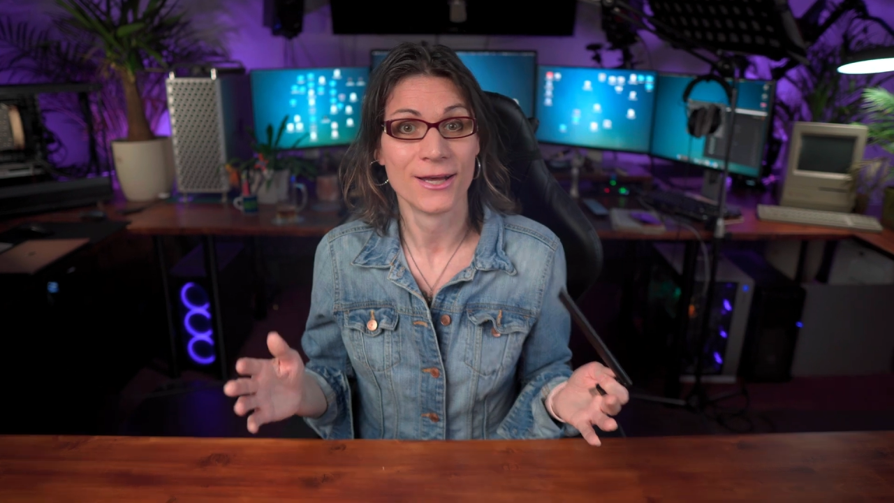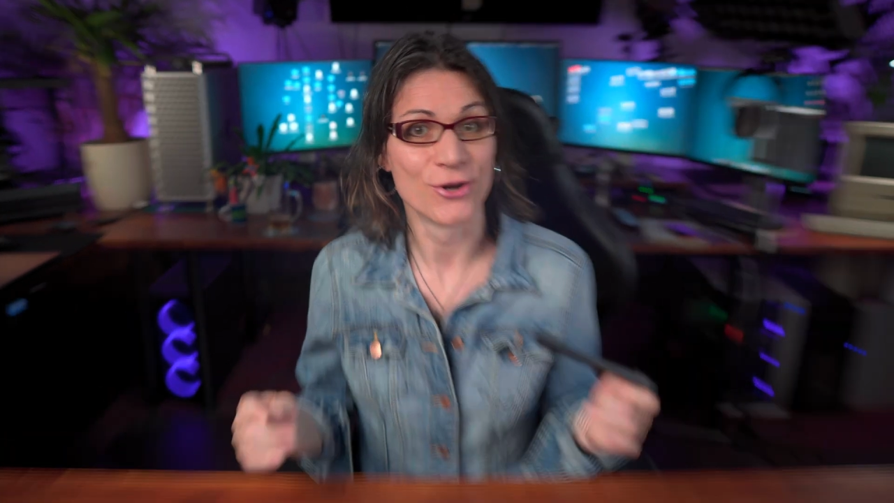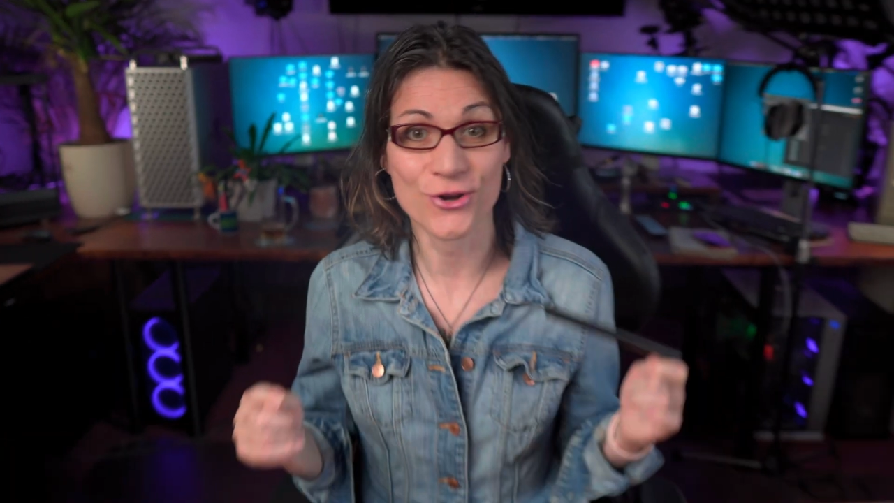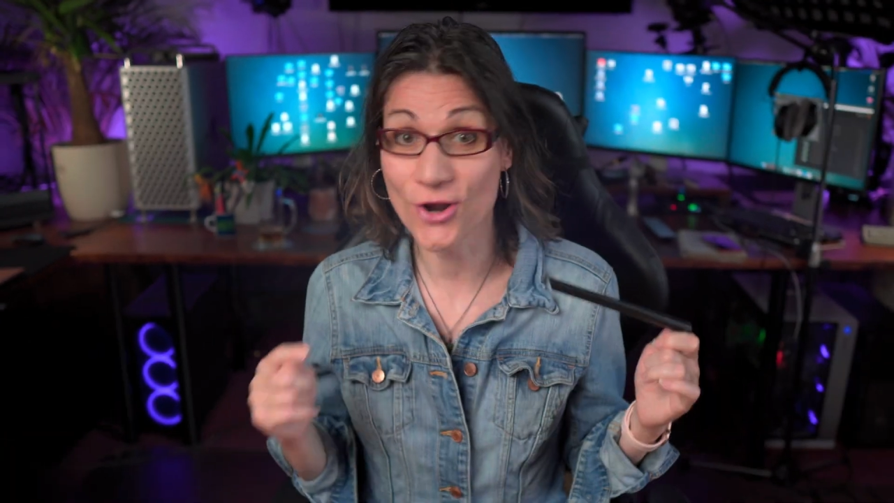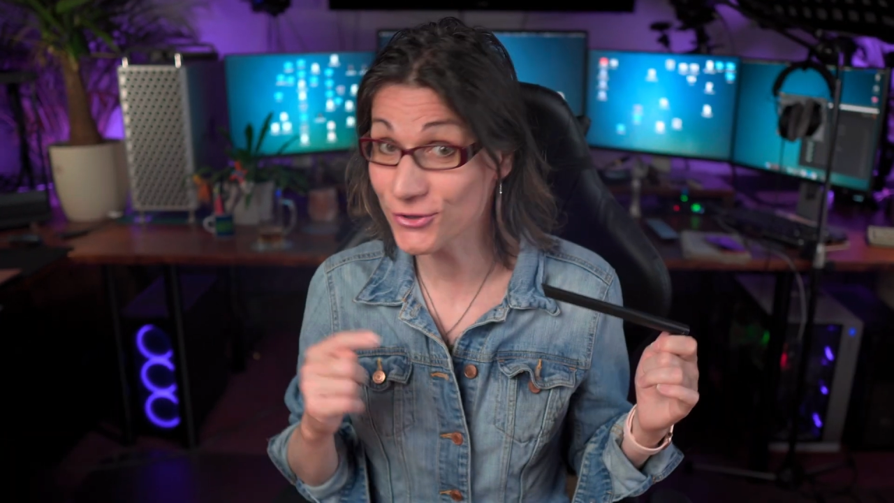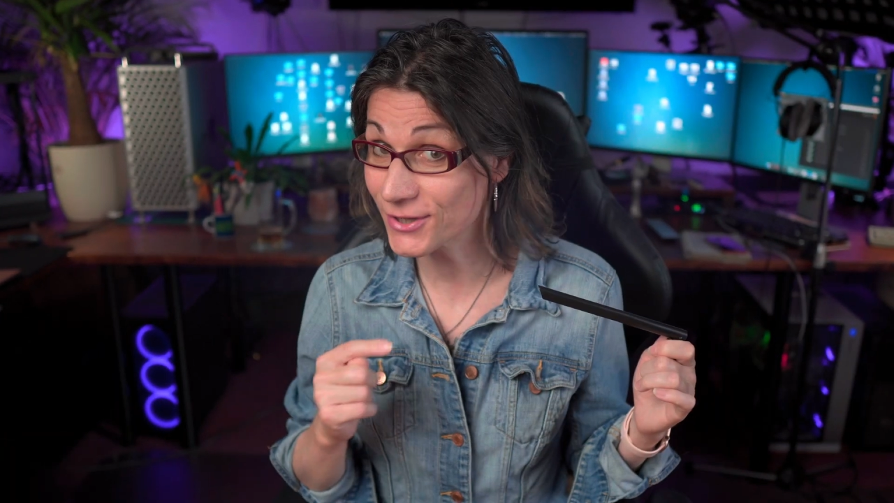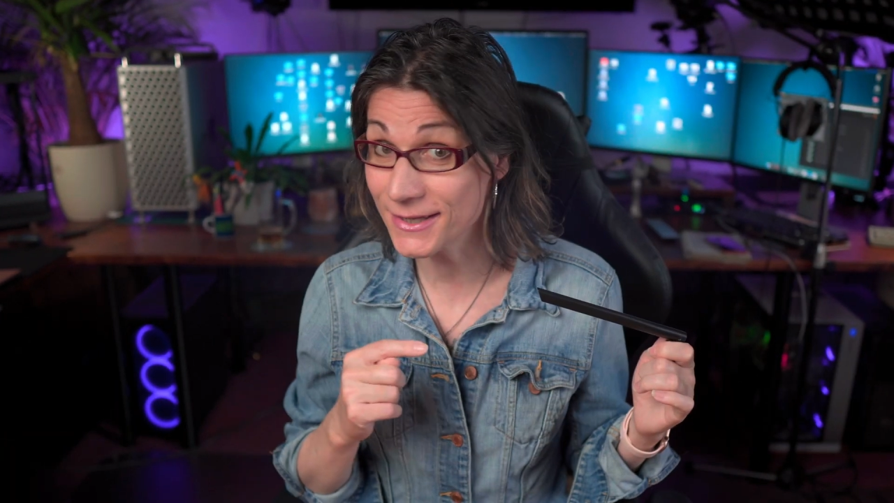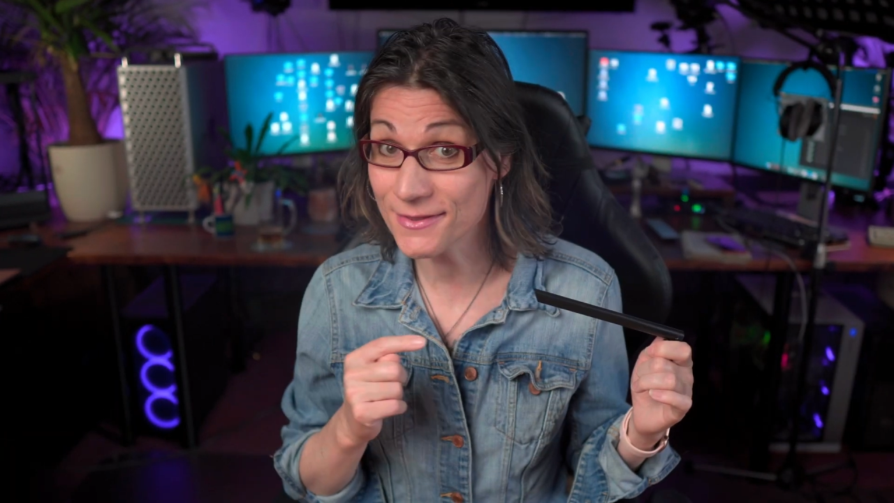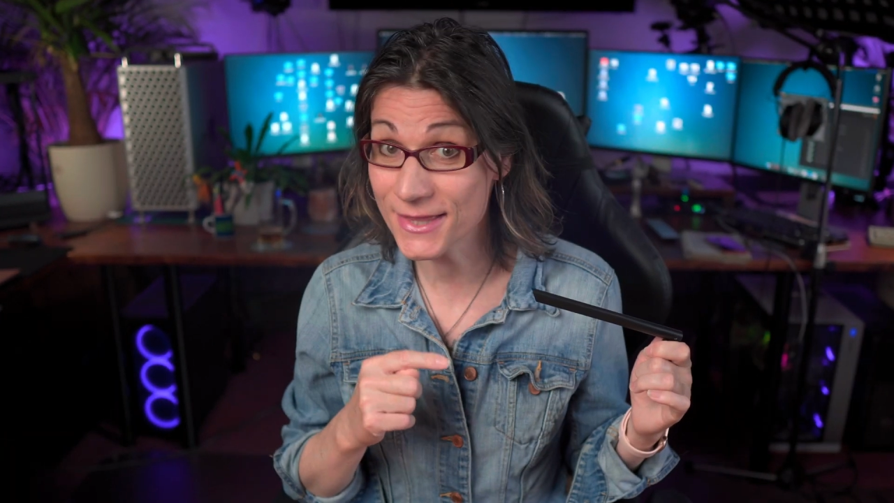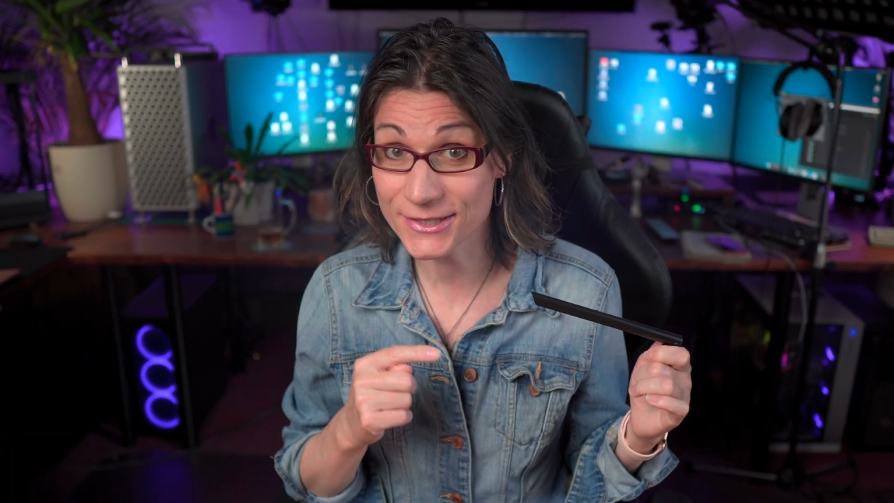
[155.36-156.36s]
Not
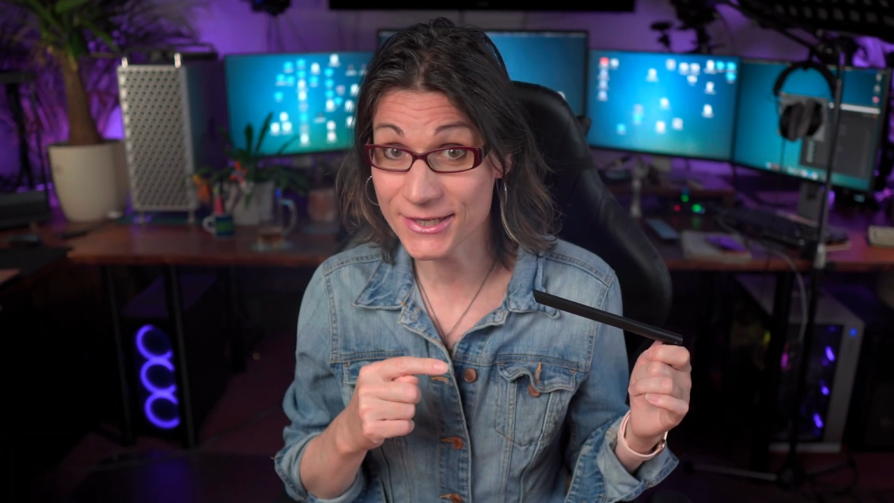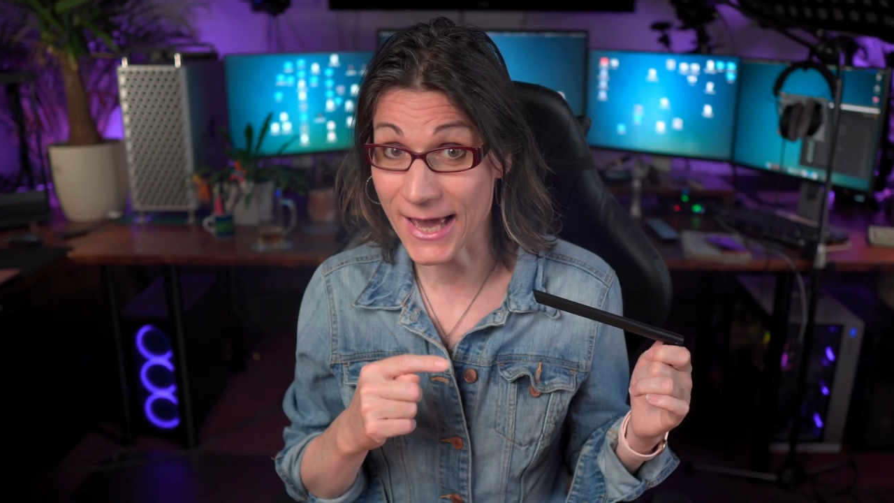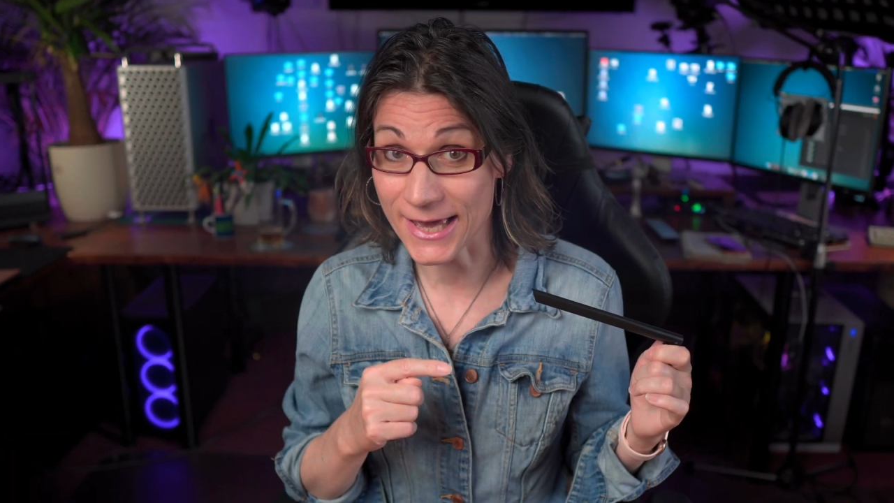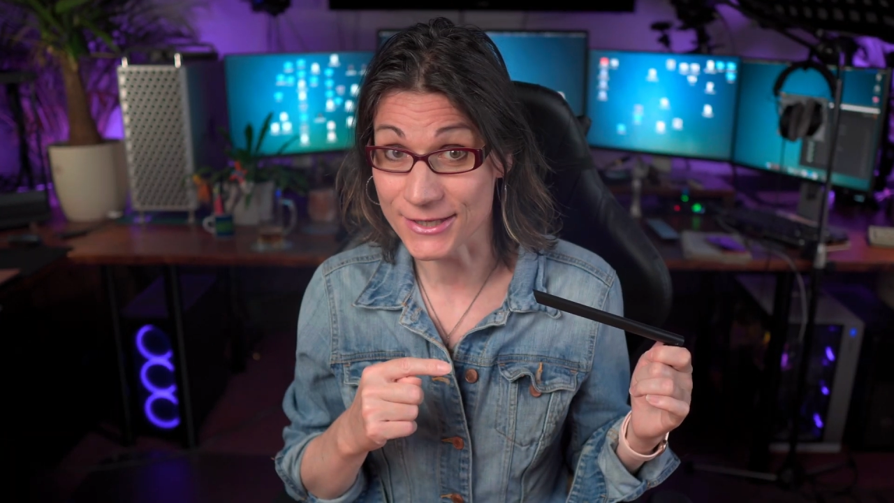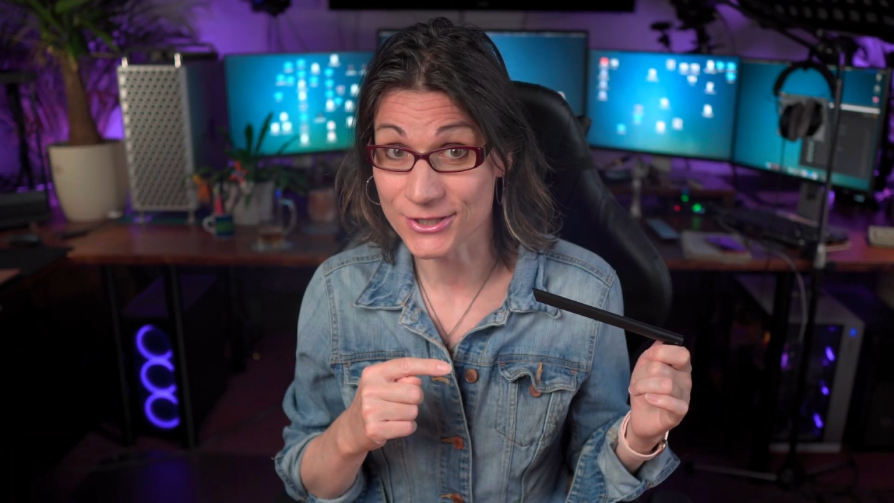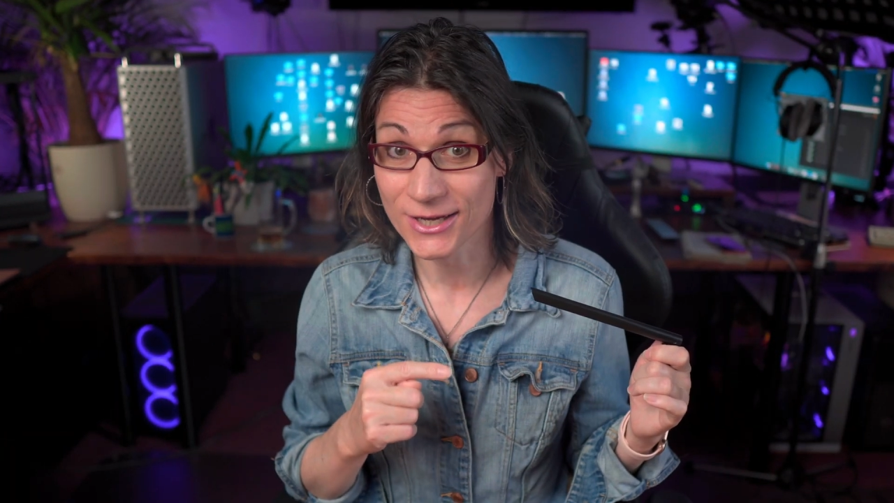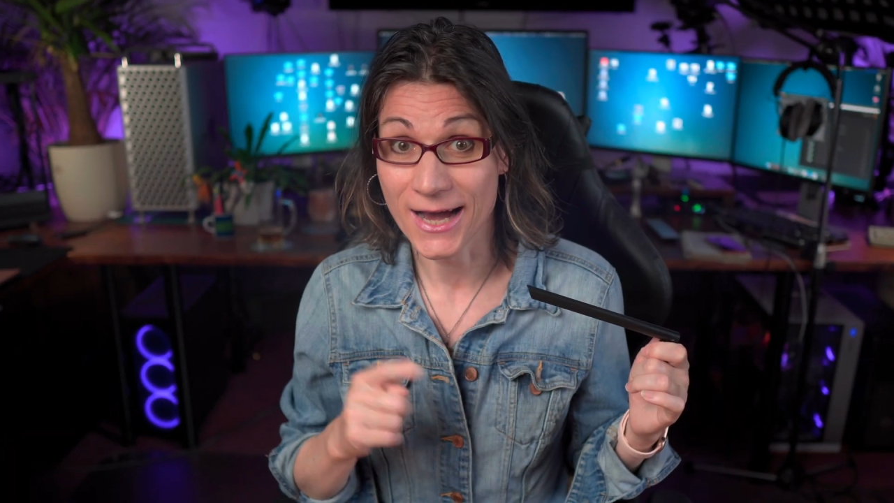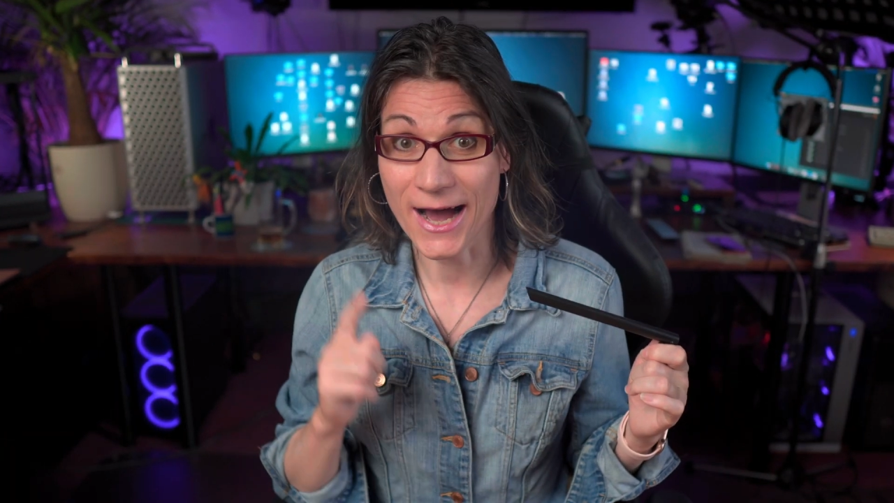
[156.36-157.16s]
in this case.